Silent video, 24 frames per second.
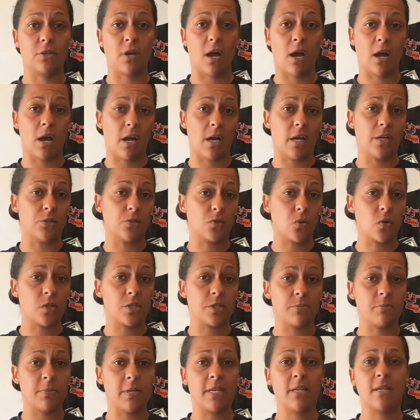
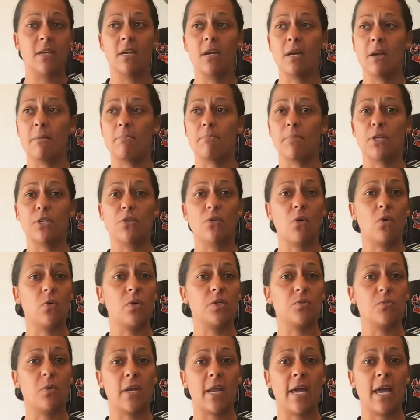endorsement, but you always want
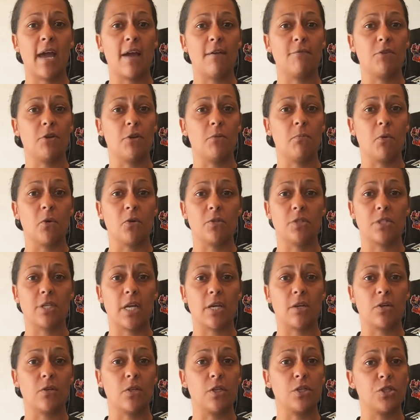to have your motorcycle
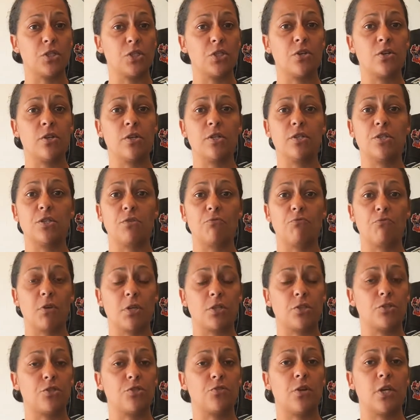insurance,
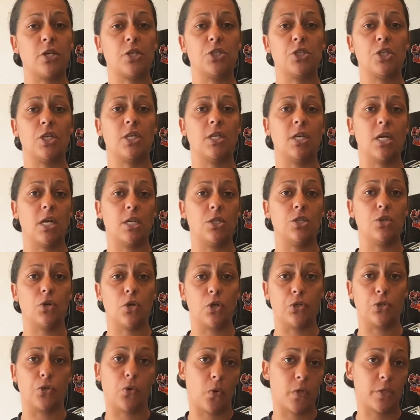registration, and your
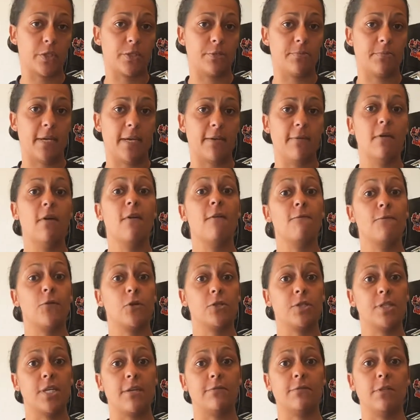endorsement for
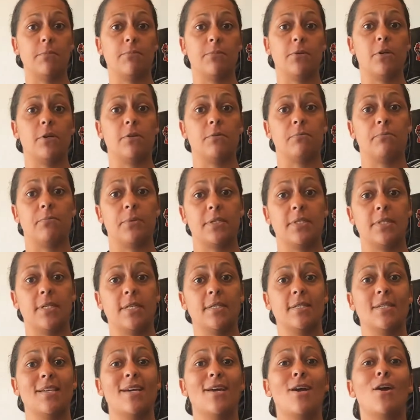safety purposes.
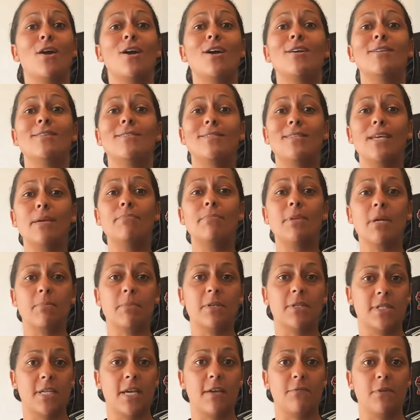Tip number
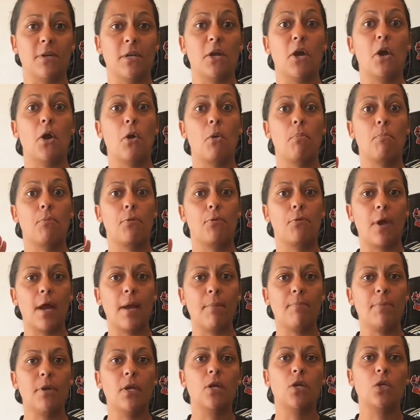7, prep
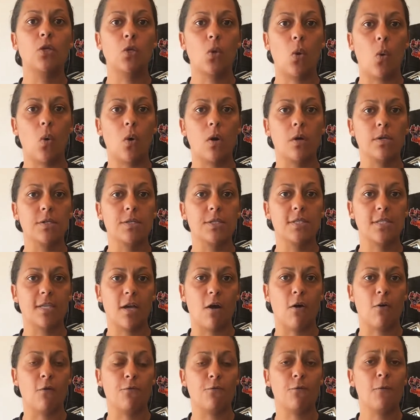yourself.
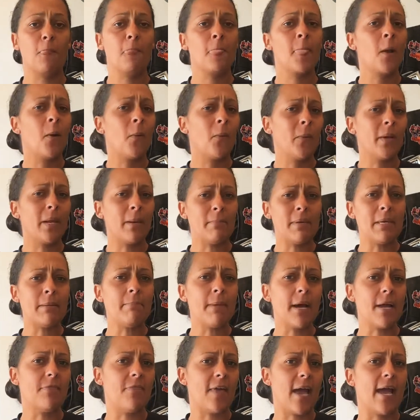What I mean by
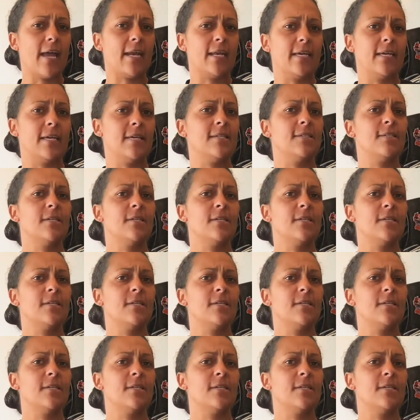that is